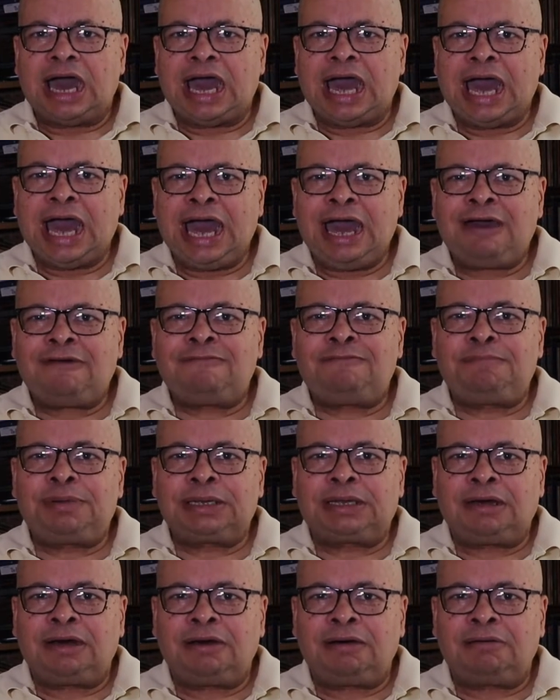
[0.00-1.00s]
have
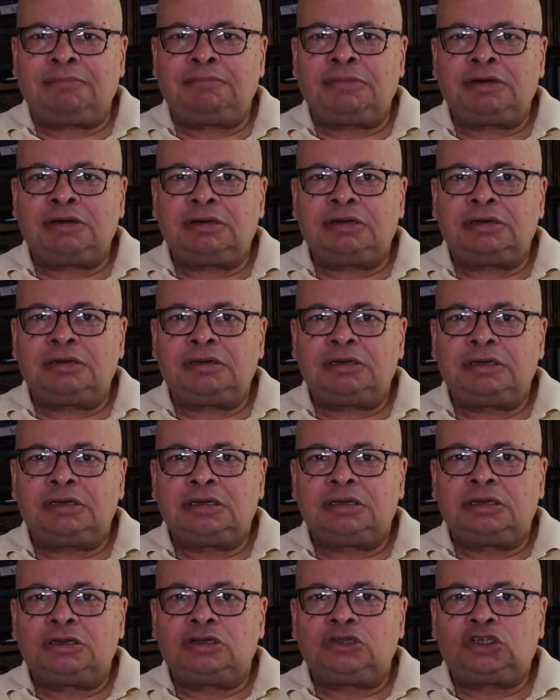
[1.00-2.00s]
become,
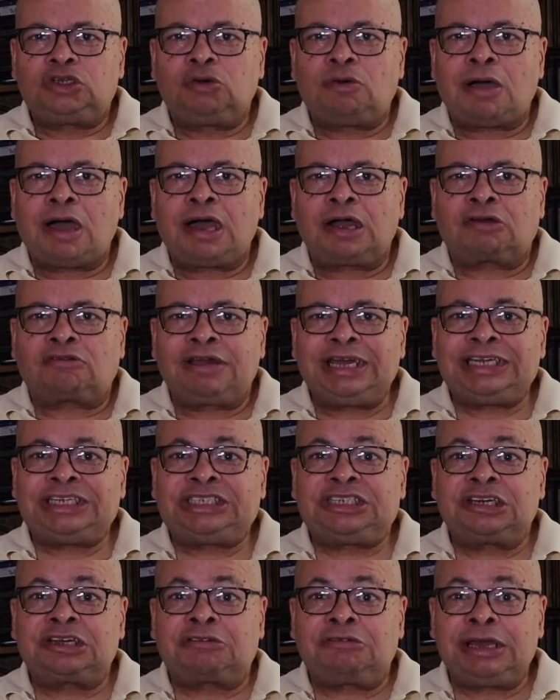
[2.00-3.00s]
to our great
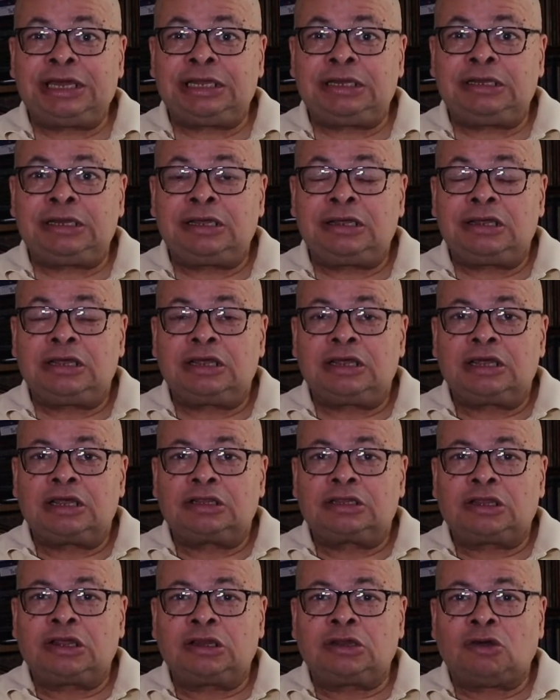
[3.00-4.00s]
chagrin,
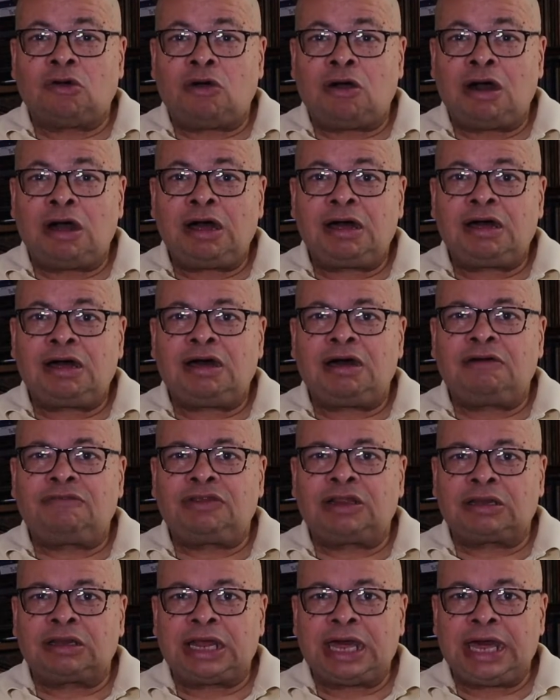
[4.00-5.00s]
the law of
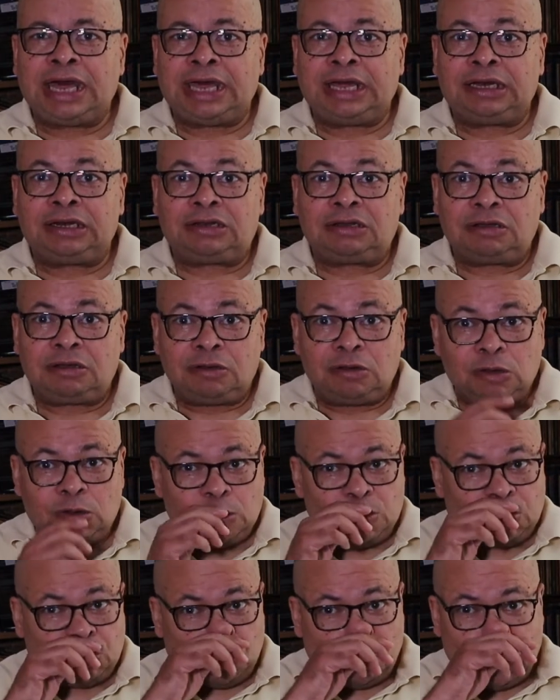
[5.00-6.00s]
the land.
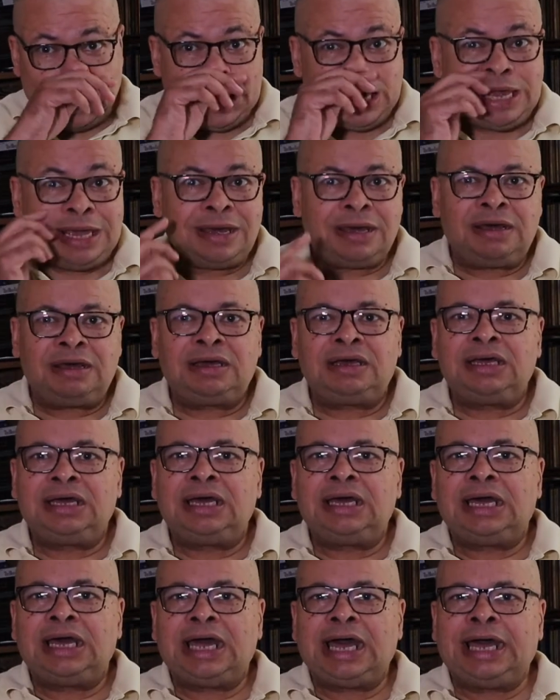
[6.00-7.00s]
We,
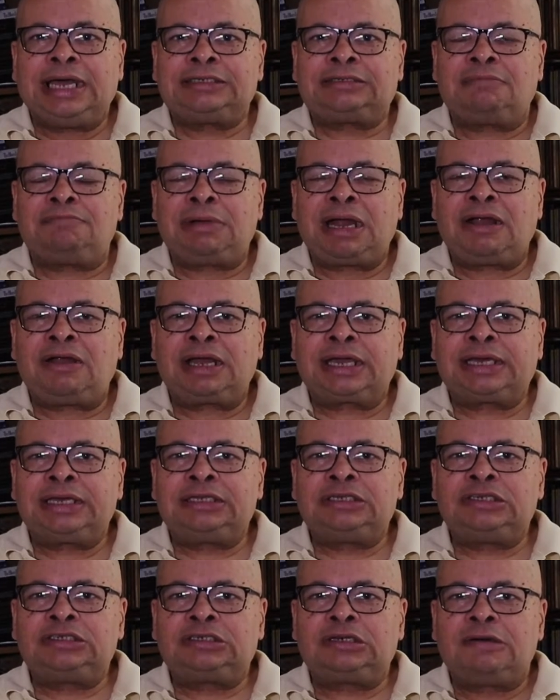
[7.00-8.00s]
as
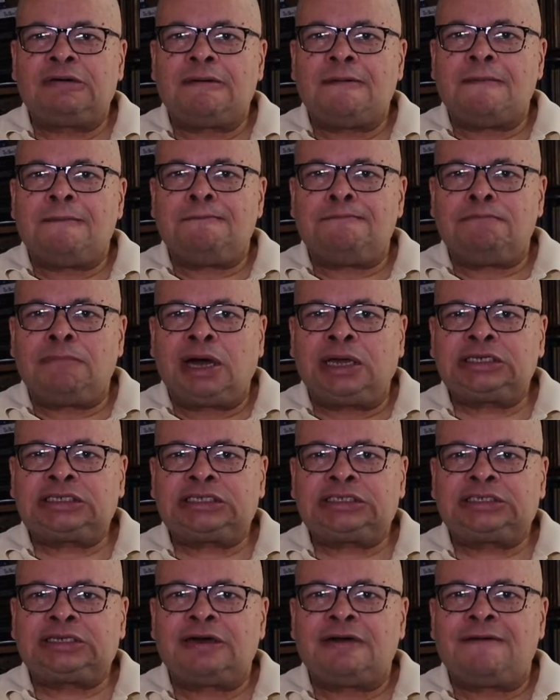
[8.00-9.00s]
Americans,
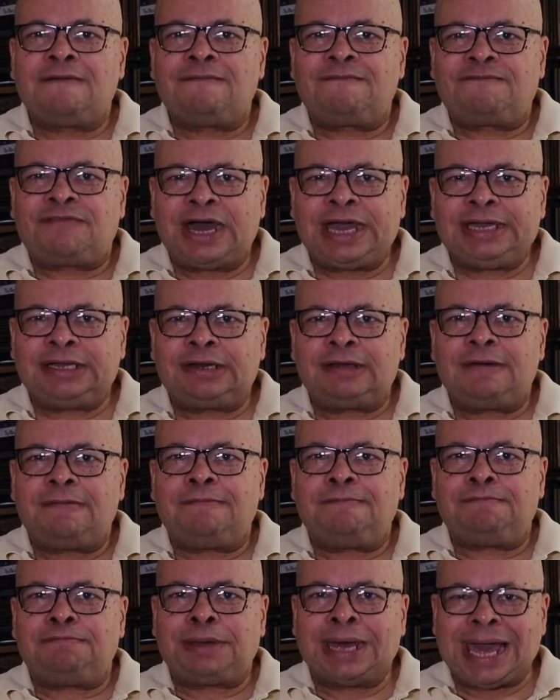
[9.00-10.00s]
must fight
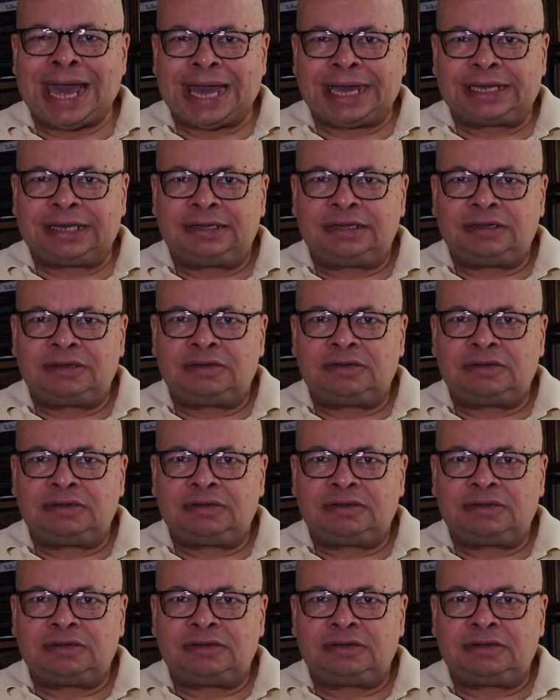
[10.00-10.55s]
back.